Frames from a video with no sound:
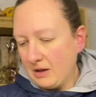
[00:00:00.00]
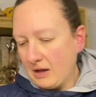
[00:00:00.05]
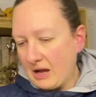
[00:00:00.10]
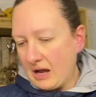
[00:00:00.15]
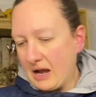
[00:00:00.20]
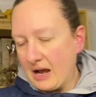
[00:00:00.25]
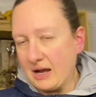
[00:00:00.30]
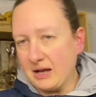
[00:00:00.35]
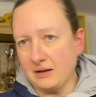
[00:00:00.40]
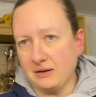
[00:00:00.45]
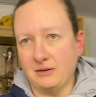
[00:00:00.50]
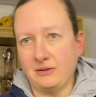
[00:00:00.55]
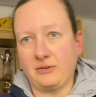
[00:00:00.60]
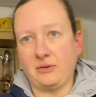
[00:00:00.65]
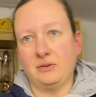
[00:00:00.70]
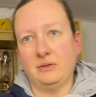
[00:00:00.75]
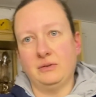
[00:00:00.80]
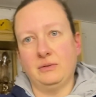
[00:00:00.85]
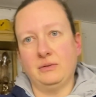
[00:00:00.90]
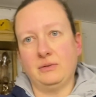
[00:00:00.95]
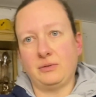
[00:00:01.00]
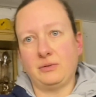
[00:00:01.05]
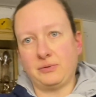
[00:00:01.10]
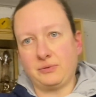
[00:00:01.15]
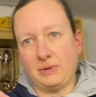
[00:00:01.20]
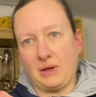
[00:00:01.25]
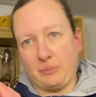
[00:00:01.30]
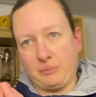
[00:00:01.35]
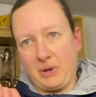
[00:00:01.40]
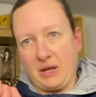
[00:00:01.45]
and
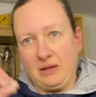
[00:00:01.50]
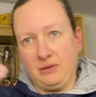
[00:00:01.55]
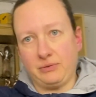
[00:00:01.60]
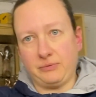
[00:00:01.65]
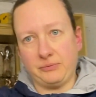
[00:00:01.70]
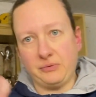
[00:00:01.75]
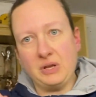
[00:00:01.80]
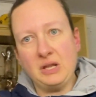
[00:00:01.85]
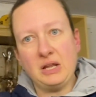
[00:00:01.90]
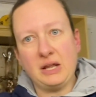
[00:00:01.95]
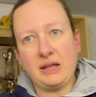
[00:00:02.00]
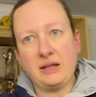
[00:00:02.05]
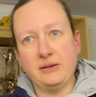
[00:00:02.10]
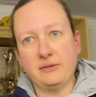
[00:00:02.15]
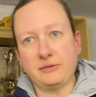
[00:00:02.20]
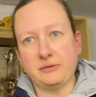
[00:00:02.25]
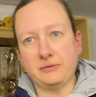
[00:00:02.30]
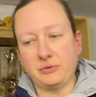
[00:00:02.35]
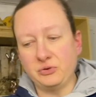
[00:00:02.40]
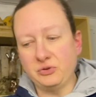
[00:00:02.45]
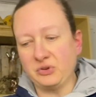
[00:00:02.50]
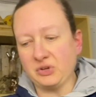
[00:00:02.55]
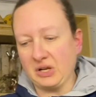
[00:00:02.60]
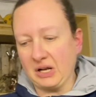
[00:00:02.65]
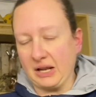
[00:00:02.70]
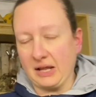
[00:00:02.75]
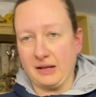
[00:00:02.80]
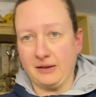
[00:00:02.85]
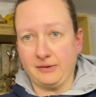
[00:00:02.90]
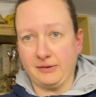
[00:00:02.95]
I paint 3 layers of
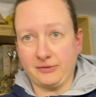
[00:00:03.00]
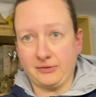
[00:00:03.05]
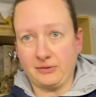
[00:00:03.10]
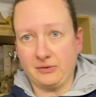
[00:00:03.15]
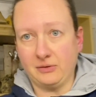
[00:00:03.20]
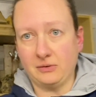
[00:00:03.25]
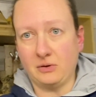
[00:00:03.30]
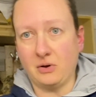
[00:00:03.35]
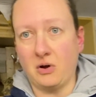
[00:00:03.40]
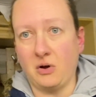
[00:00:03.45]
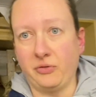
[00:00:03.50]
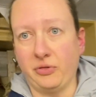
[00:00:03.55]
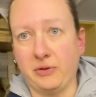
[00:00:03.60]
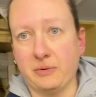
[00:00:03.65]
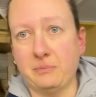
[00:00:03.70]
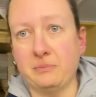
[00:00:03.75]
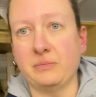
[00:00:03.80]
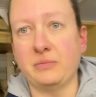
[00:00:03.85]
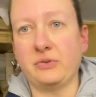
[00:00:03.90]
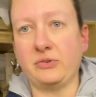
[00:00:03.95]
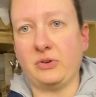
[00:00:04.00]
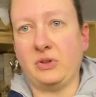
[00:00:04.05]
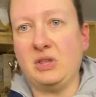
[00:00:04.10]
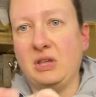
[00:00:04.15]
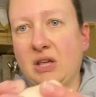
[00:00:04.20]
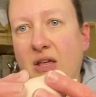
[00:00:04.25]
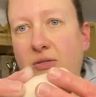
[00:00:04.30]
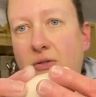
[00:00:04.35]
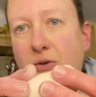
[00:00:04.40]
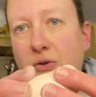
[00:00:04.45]
underglaze on them, so you
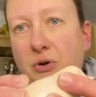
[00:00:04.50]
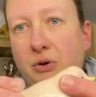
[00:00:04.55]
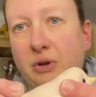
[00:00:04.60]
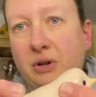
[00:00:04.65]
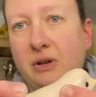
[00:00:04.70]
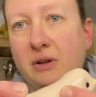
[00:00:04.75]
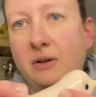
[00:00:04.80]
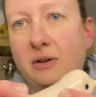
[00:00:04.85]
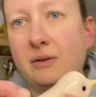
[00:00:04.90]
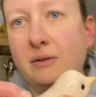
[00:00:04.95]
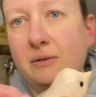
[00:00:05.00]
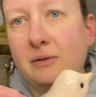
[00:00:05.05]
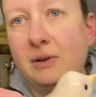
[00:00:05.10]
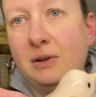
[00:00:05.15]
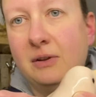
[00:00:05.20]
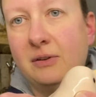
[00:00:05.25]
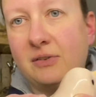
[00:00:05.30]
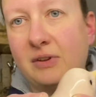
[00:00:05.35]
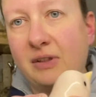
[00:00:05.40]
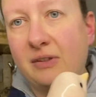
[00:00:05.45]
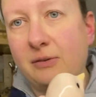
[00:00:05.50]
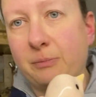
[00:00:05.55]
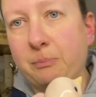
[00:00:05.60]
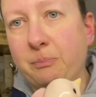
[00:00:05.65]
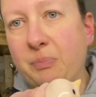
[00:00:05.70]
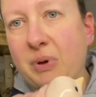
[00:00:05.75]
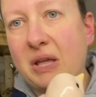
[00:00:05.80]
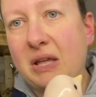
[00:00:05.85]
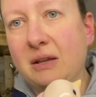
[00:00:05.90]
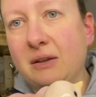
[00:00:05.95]
get the colour. It's like this
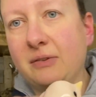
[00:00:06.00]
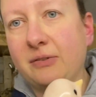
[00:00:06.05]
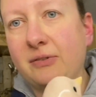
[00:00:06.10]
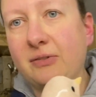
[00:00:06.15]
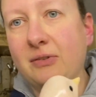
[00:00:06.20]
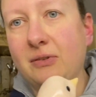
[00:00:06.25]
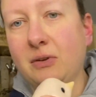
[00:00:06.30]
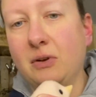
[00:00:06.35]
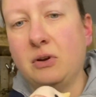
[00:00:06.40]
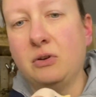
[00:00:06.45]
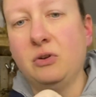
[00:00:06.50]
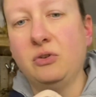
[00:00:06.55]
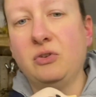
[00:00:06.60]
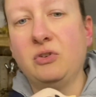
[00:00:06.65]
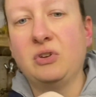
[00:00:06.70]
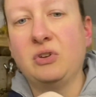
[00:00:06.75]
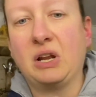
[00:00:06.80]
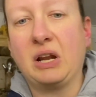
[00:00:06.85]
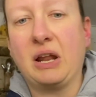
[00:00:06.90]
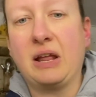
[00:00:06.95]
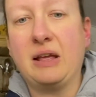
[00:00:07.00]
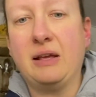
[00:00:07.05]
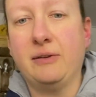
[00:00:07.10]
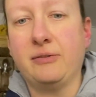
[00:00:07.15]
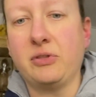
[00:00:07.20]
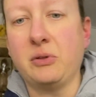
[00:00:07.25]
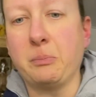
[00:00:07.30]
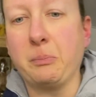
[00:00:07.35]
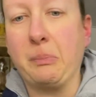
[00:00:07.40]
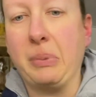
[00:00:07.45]
pinks and underglaze,
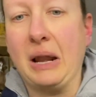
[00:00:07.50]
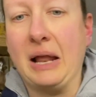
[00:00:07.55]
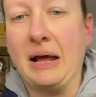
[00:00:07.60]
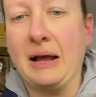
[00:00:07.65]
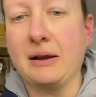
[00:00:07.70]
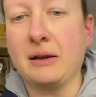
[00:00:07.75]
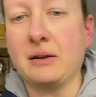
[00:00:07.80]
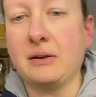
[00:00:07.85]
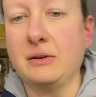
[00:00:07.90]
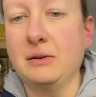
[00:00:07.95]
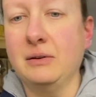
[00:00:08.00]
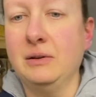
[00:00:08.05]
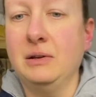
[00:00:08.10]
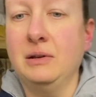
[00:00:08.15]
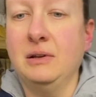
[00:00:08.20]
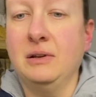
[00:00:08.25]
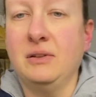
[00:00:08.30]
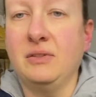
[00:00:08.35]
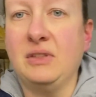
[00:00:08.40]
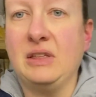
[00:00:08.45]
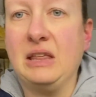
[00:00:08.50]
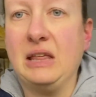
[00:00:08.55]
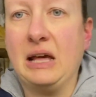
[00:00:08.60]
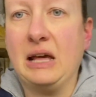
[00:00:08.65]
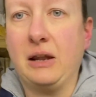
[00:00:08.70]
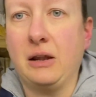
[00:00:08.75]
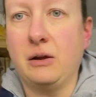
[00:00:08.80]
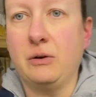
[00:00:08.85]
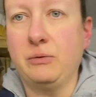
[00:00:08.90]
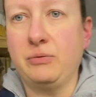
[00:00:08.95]
the black, the
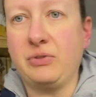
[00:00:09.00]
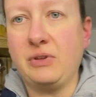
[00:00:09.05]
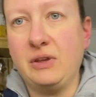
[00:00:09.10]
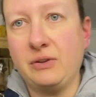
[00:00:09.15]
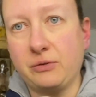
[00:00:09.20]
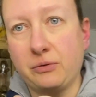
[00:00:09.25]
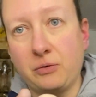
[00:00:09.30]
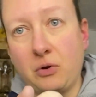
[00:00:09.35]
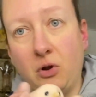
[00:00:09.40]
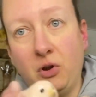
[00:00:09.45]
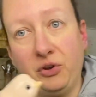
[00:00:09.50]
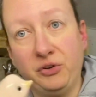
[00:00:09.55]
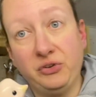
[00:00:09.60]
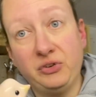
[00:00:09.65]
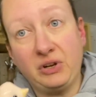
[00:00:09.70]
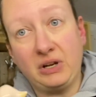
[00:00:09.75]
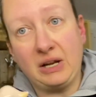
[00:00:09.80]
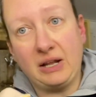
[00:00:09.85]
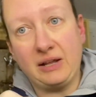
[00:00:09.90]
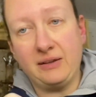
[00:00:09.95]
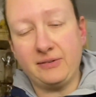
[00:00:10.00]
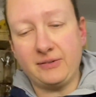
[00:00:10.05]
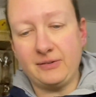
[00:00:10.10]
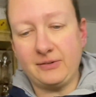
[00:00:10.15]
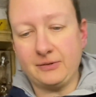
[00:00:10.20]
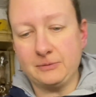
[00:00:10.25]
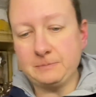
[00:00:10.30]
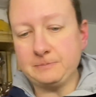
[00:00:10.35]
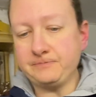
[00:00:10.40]
yellow, these are all underglazes.